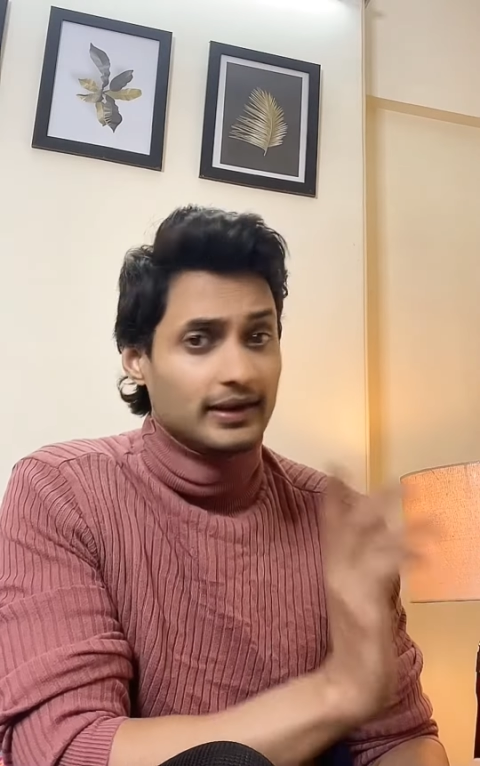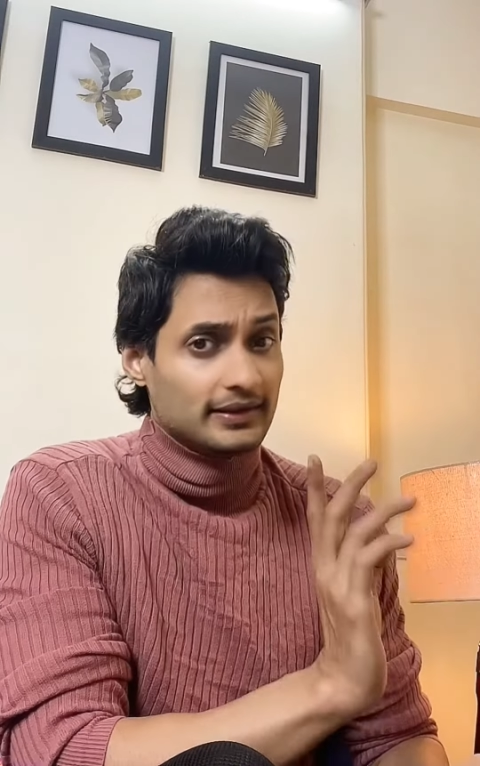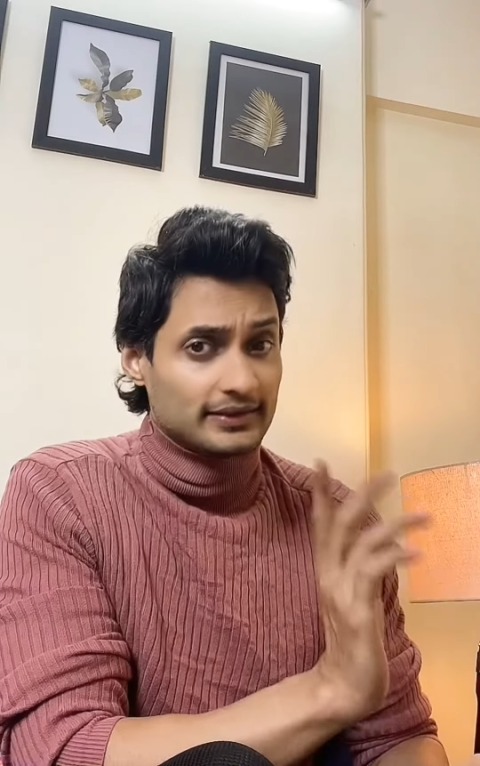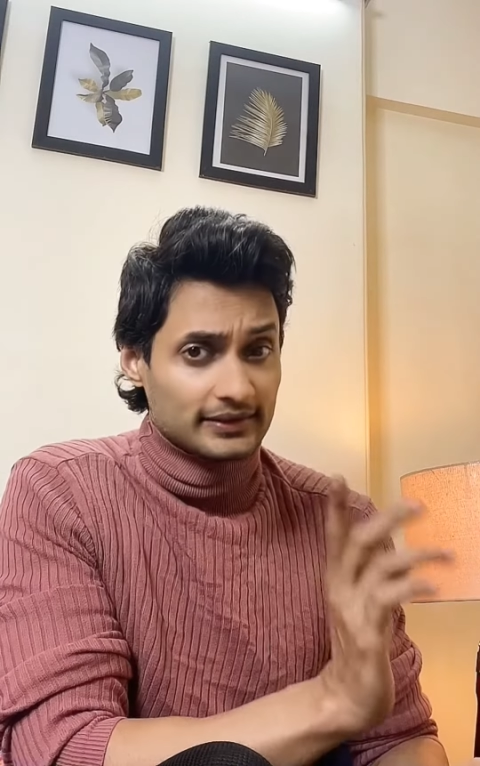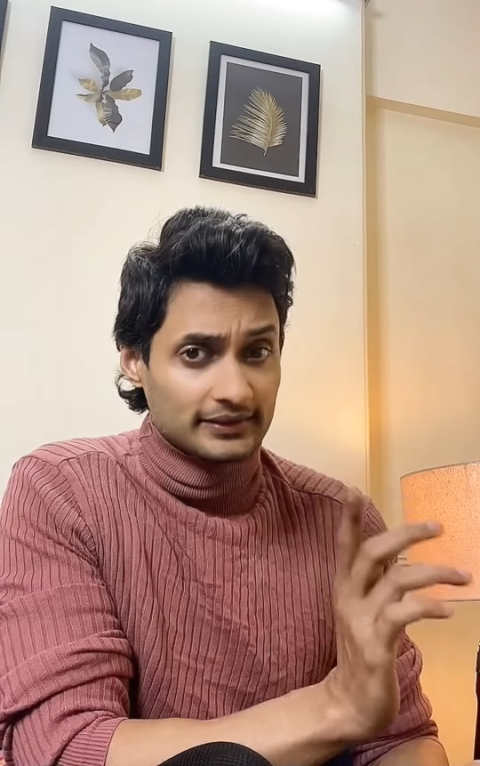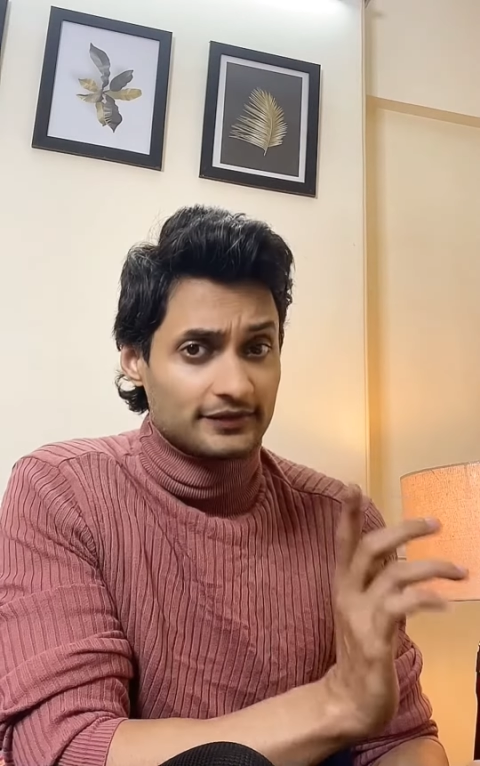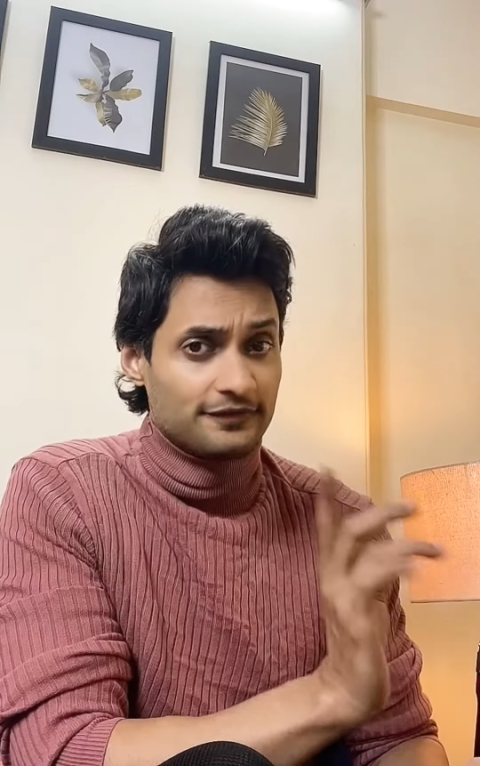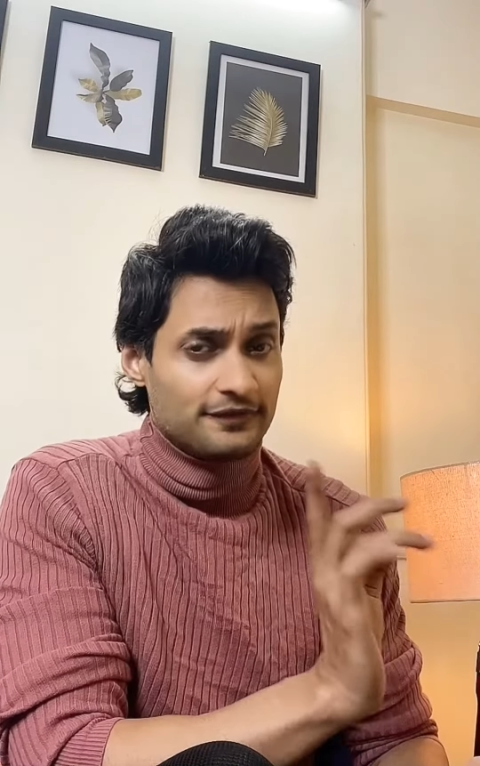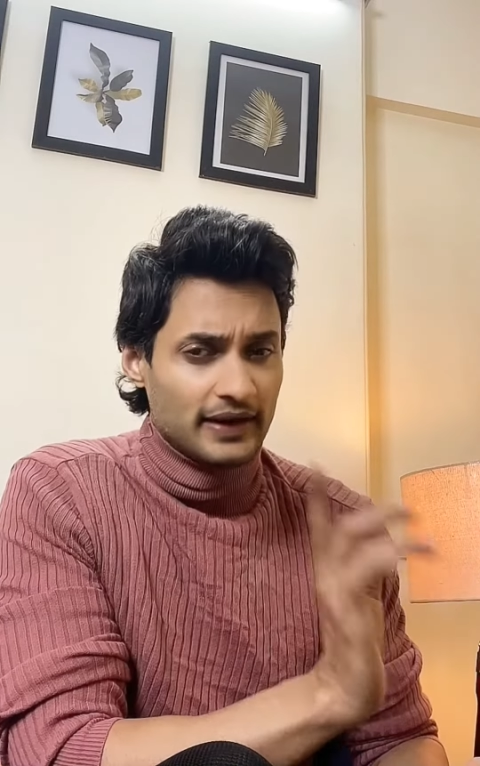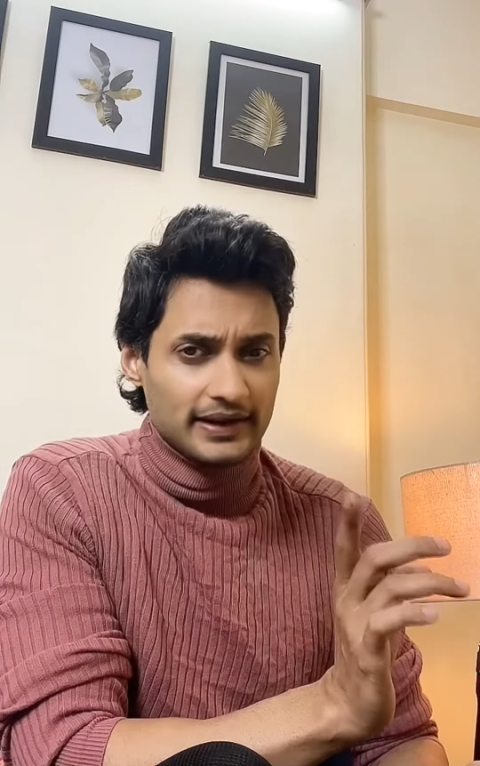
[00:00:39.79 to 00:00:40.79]
is a
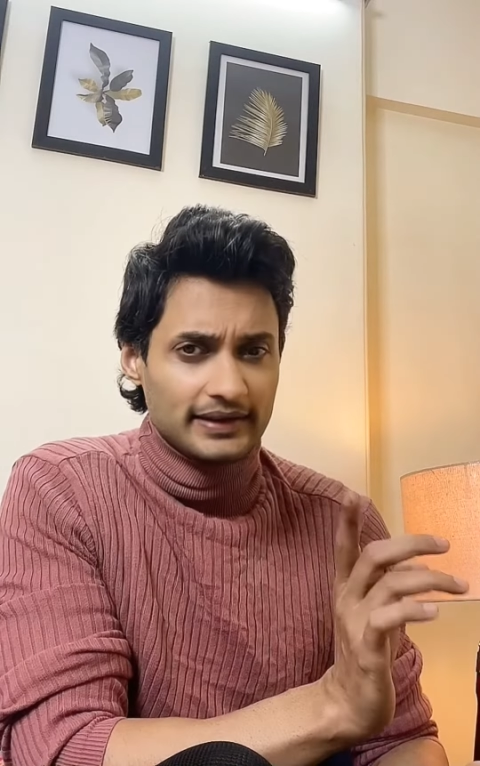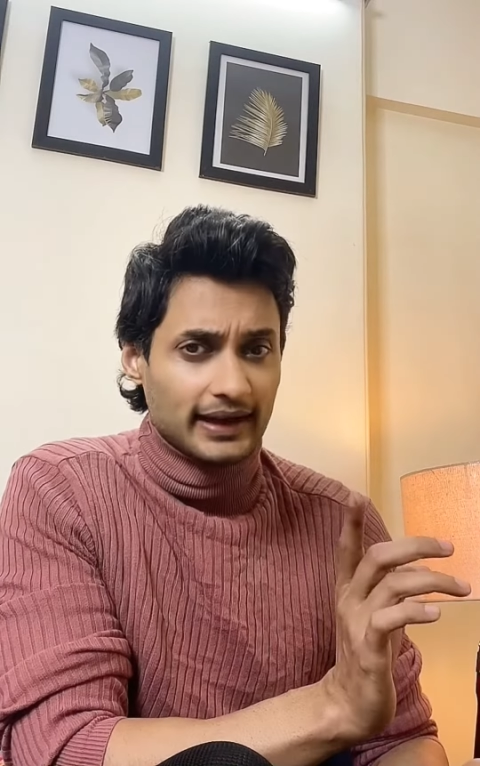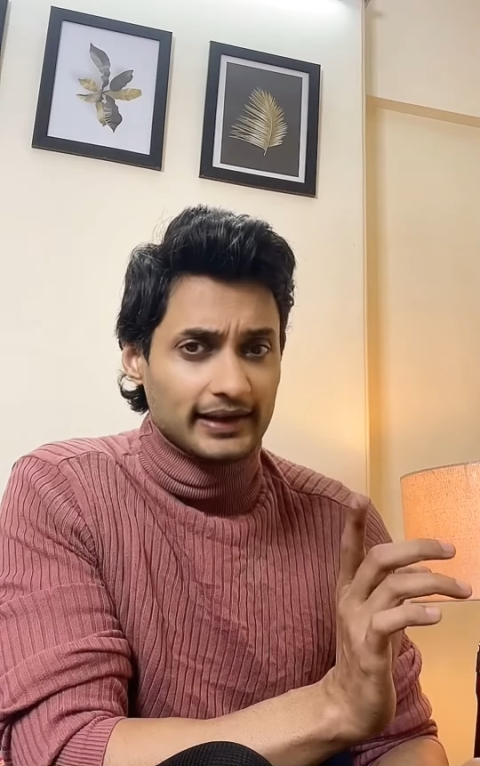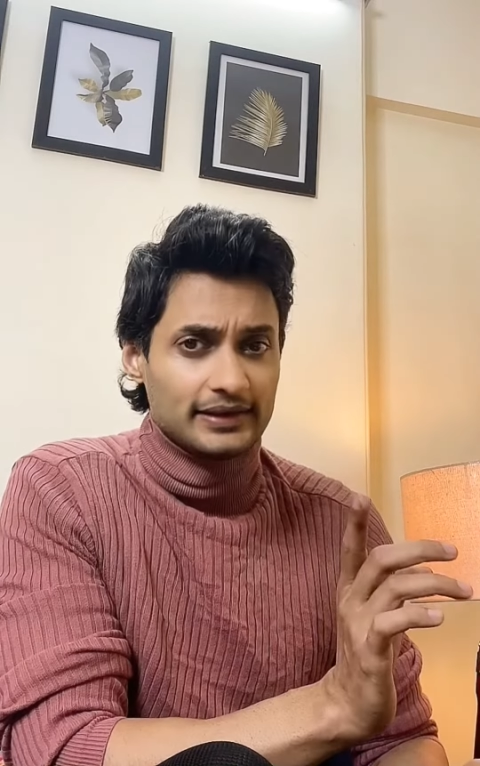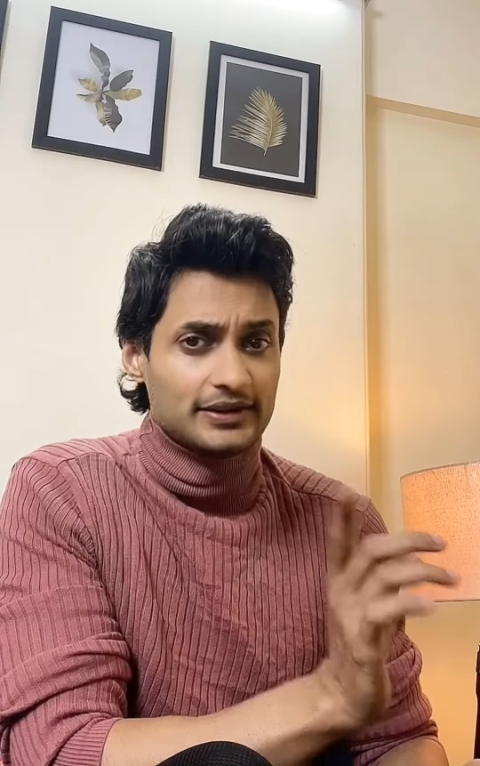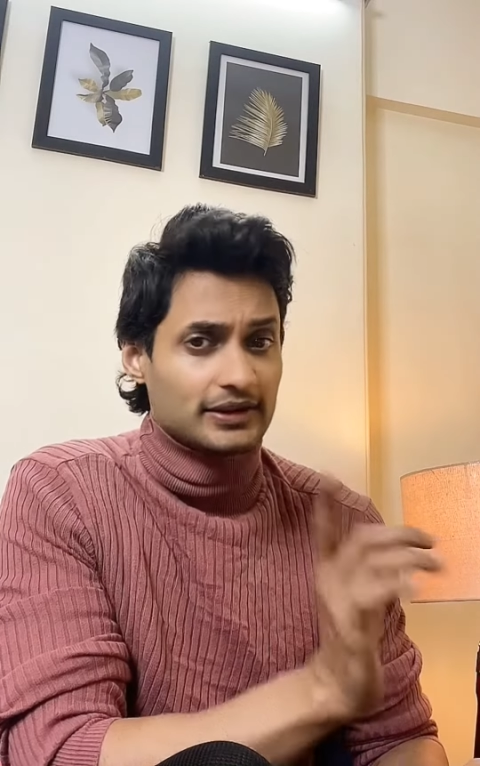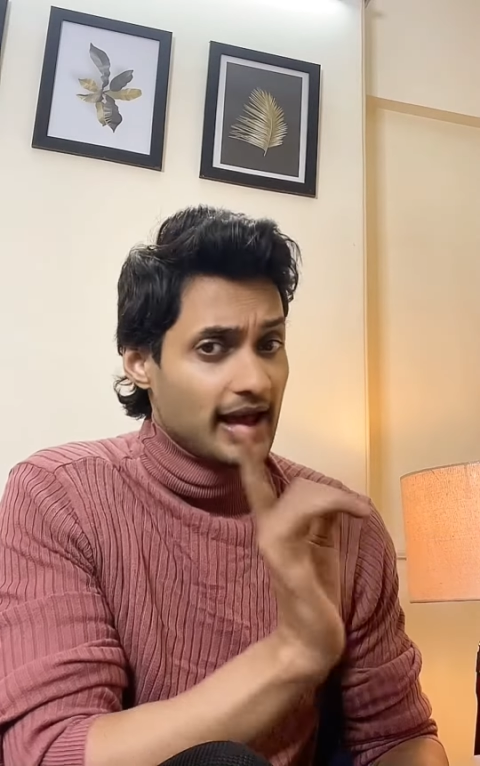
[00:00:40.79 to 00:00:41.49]
very talented